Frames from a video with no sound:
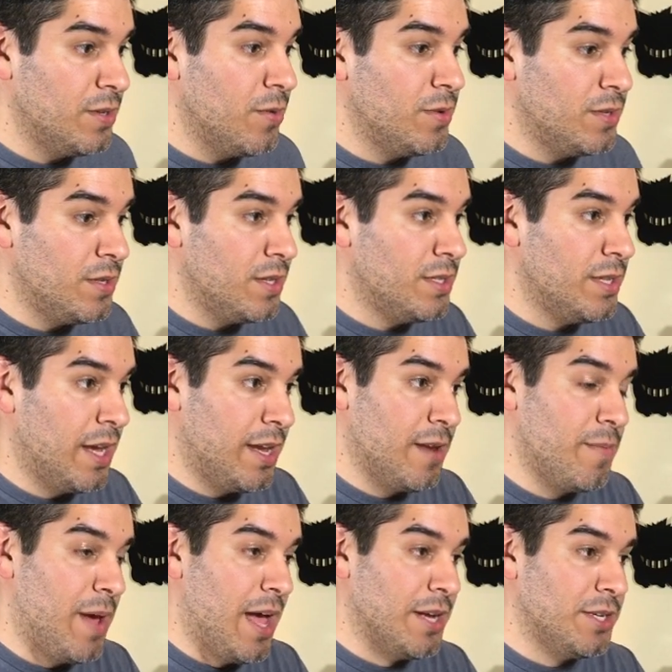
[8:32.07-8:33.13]
go into the second
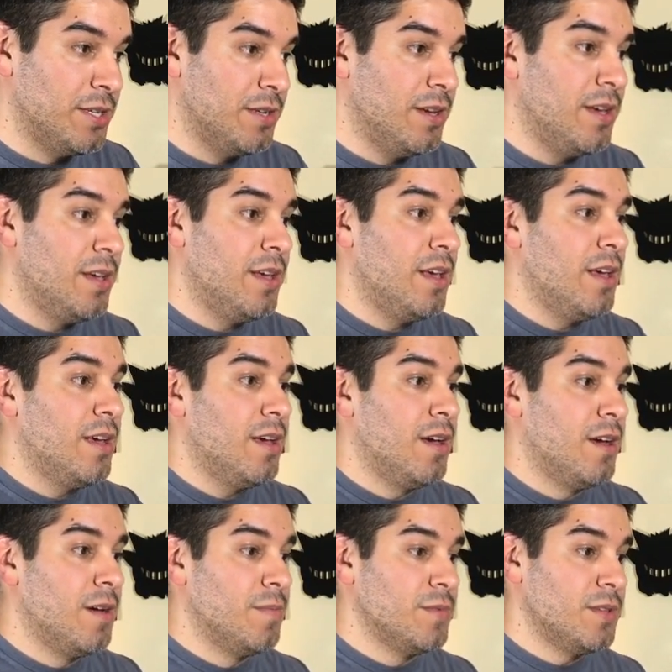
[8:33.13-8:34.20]
match.
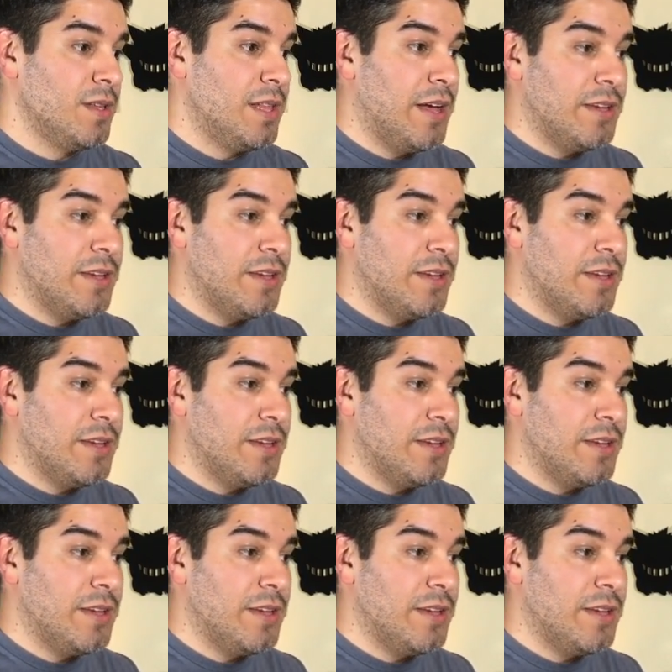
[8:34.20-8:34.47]
And